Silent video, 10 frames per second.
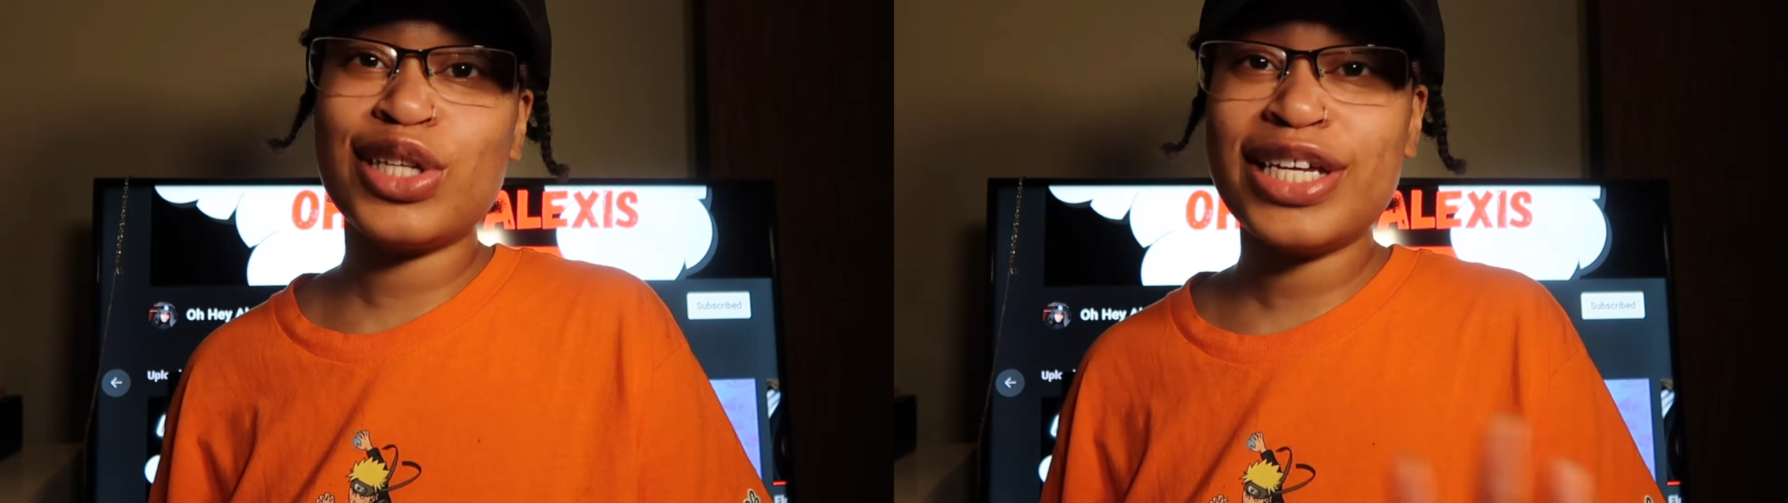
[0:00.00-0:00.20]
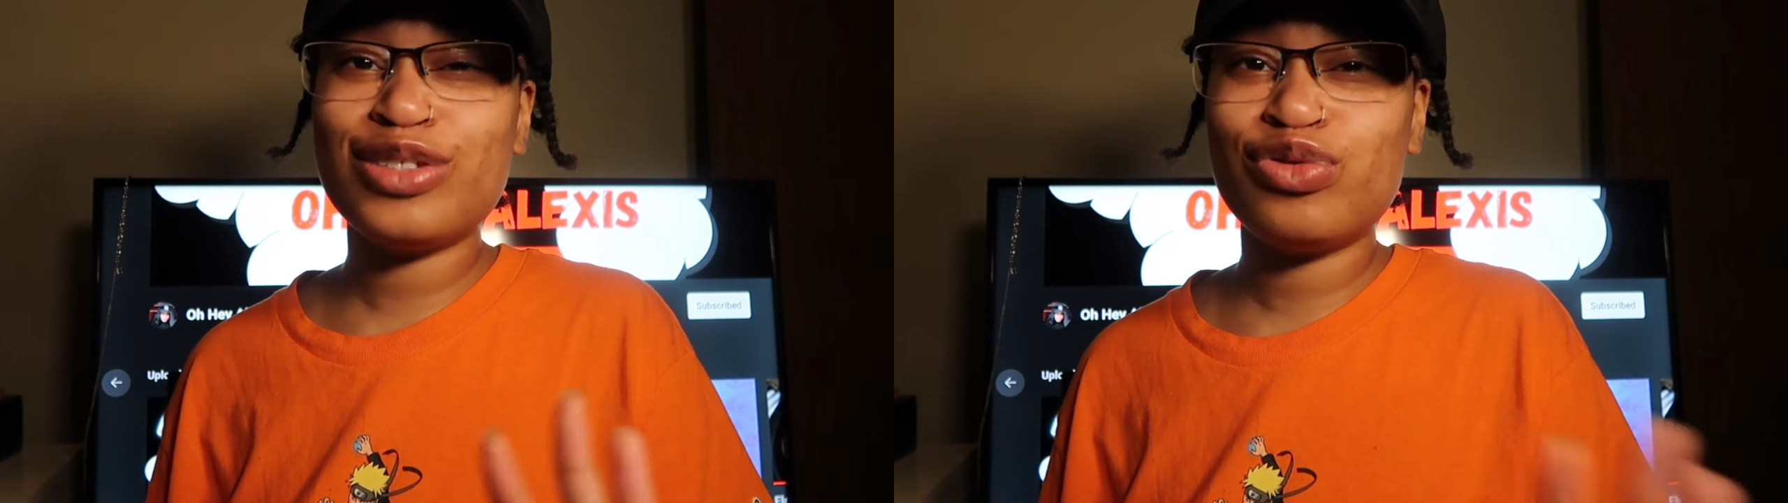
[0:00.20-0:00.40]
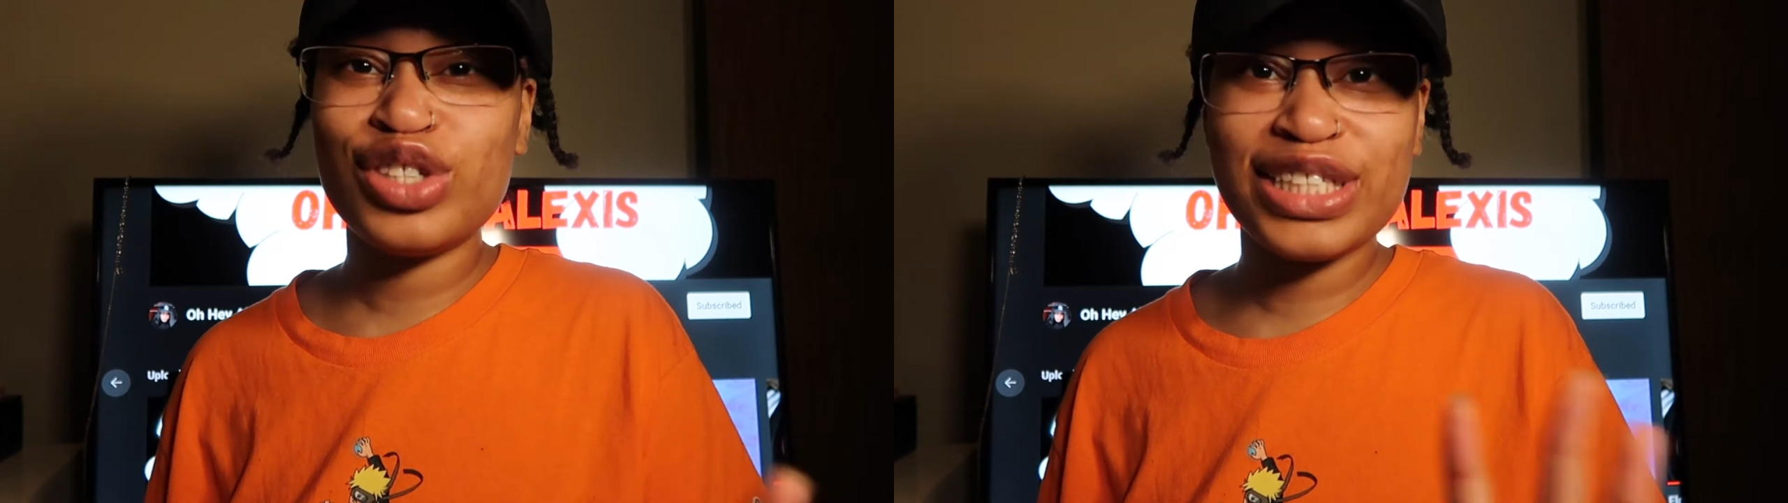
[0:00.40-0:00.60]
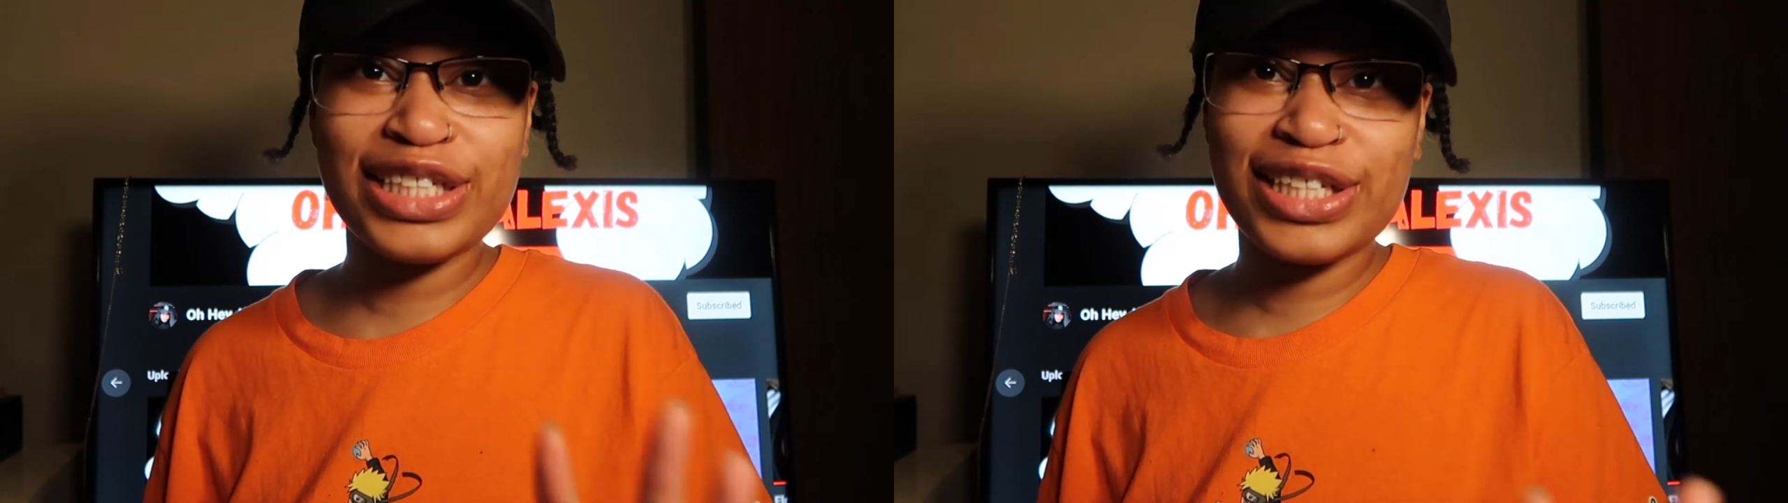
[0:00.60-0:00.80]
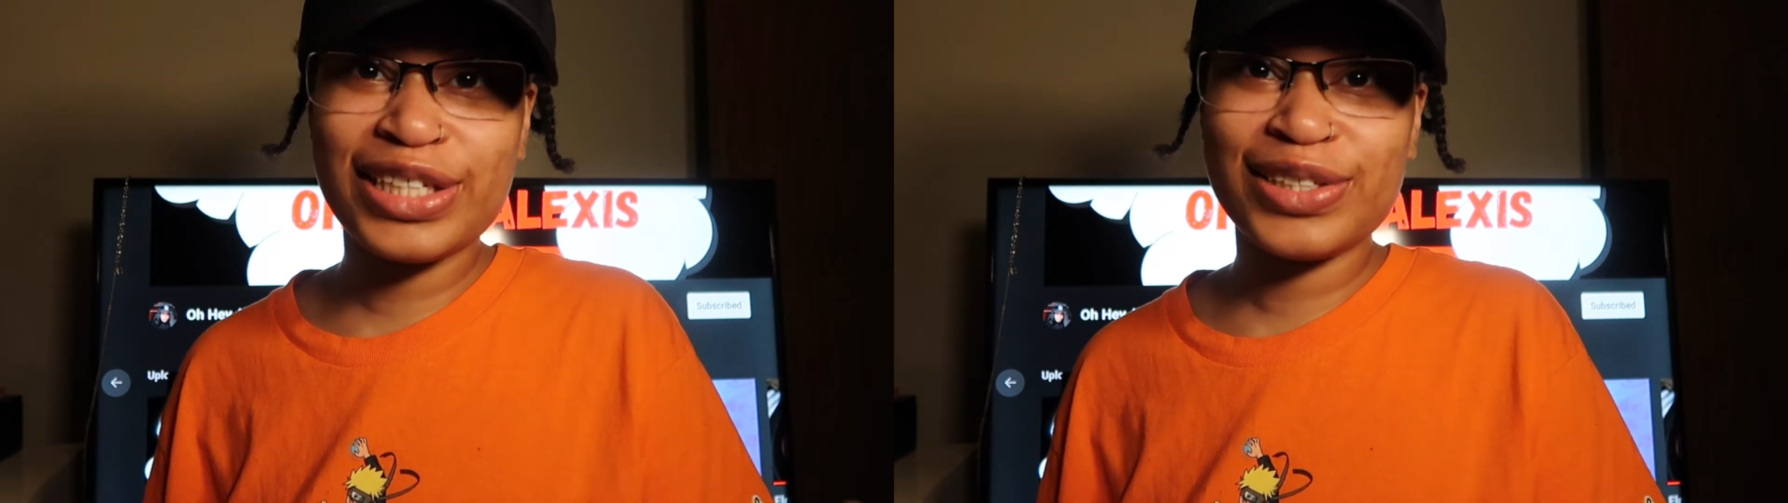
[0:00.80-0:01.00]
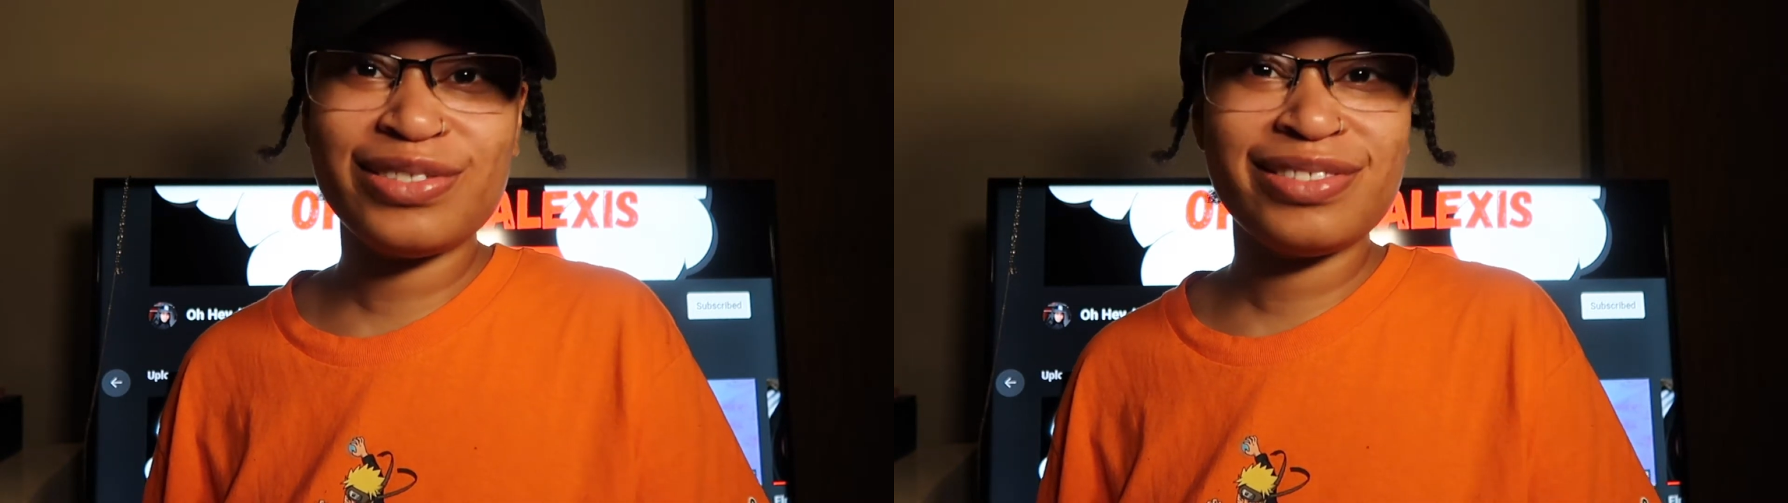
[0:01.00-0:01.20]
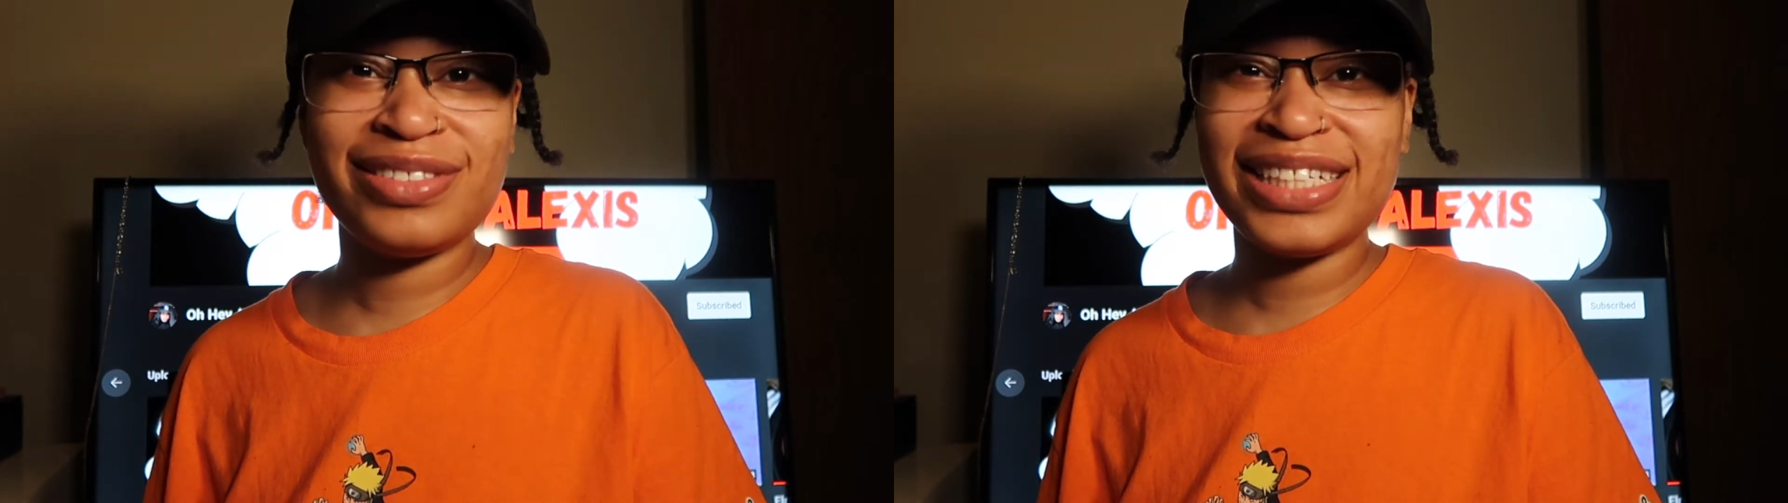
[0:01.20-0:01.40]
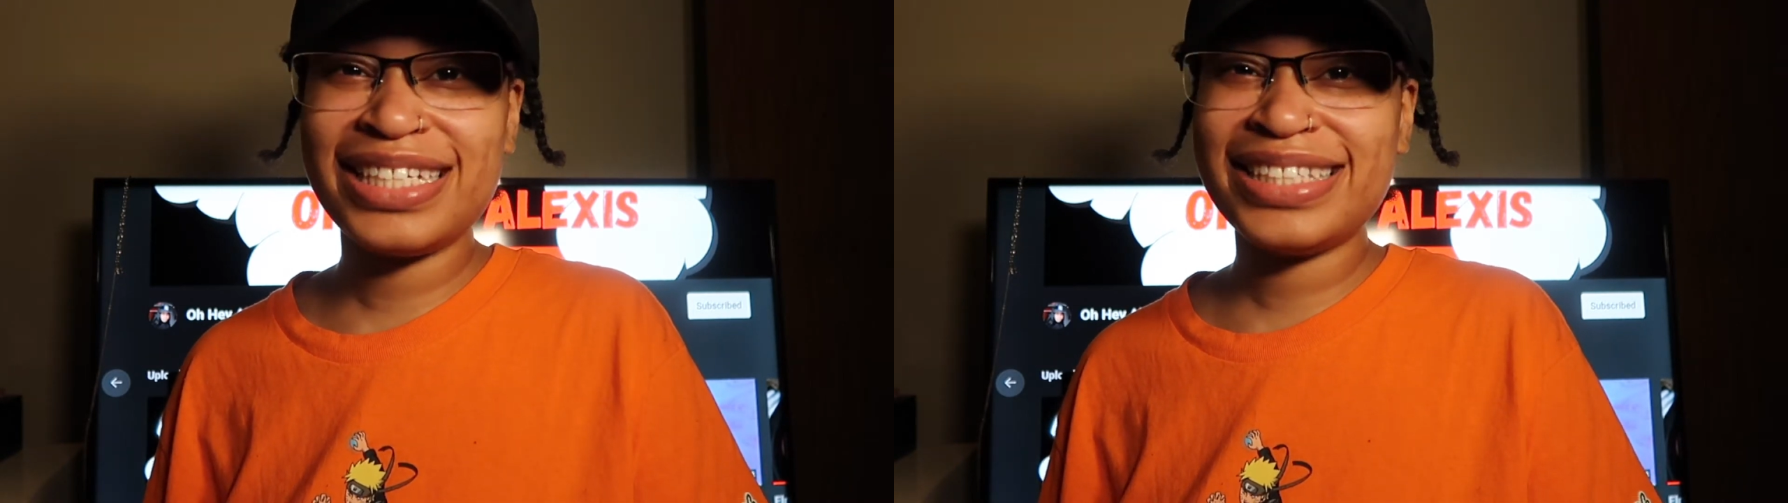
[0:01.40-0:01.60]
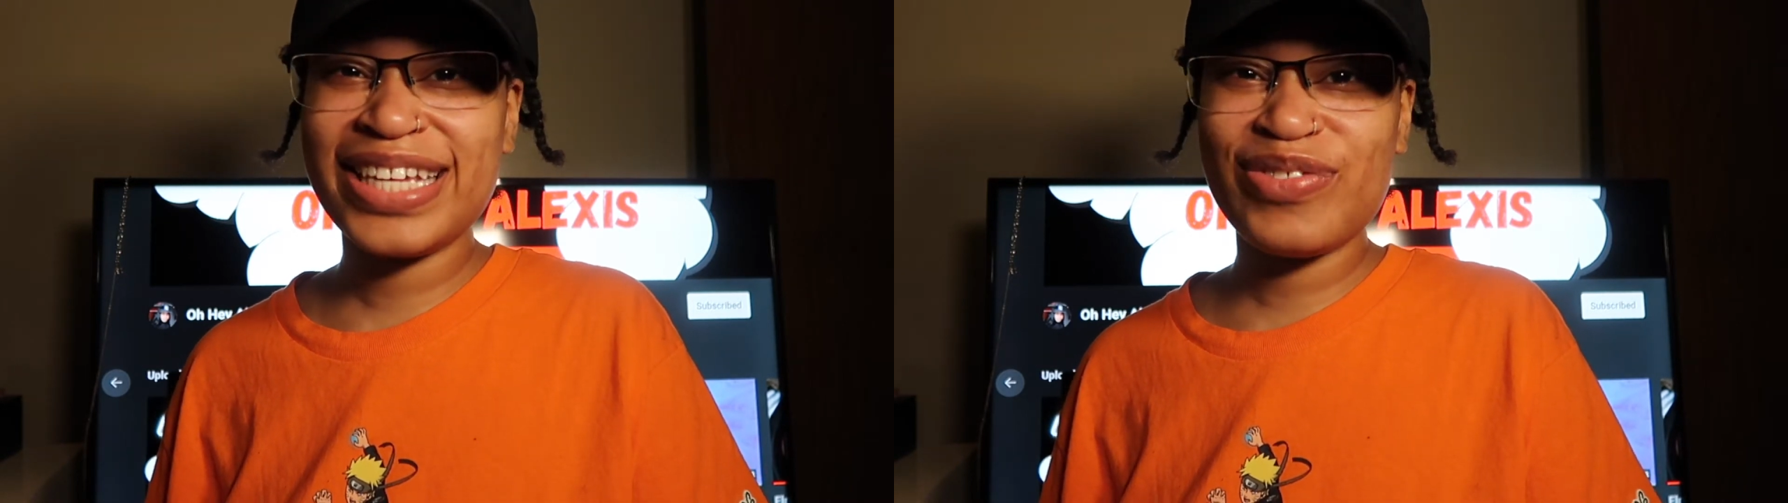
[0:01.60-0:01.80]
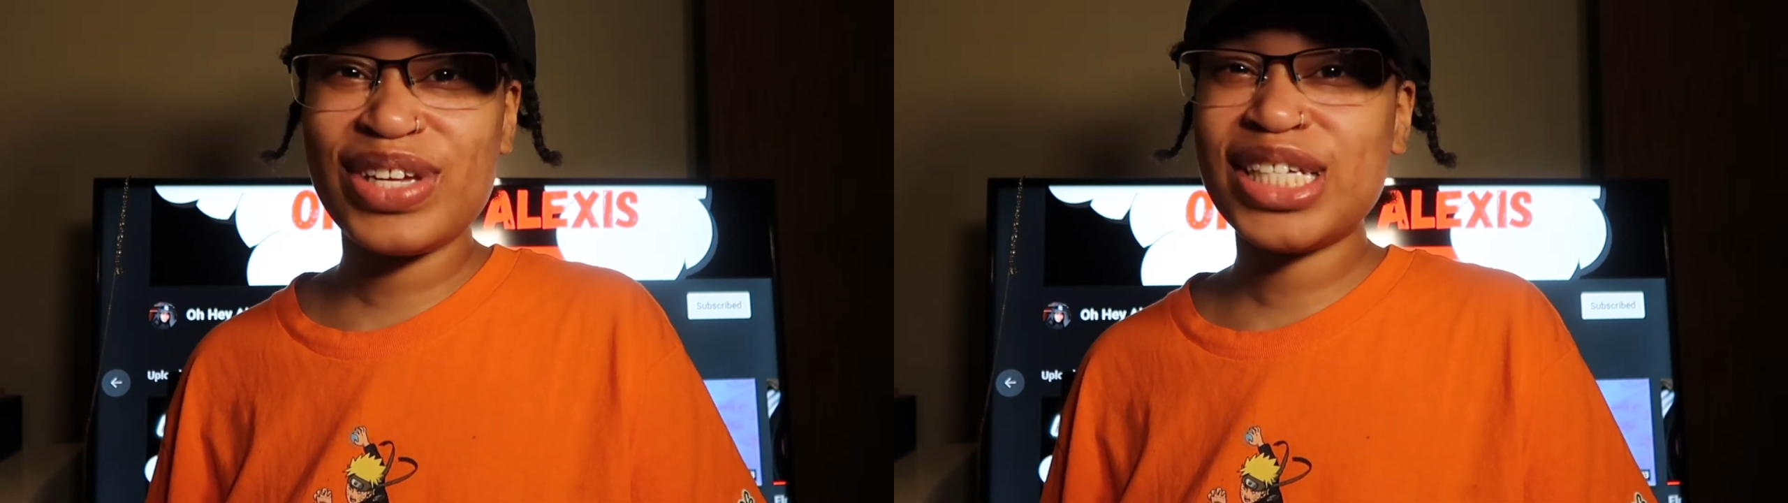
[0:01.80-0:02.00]
it's really cute. It's
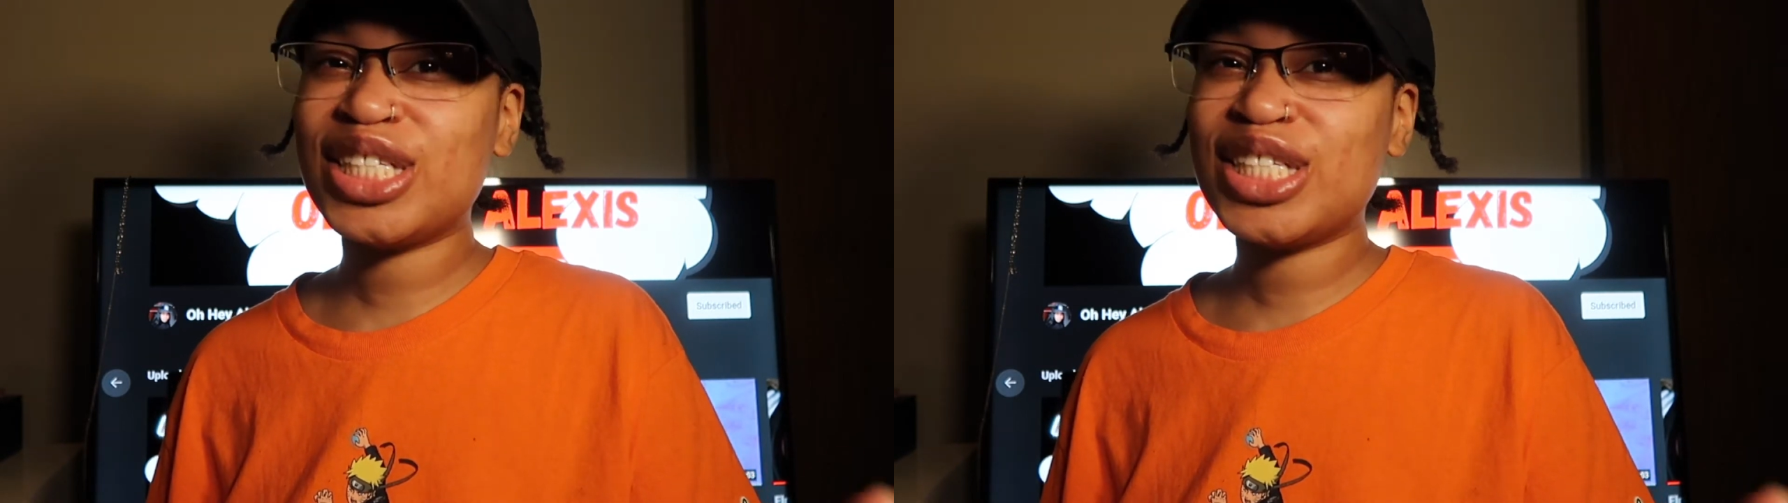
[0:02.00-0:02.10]
giving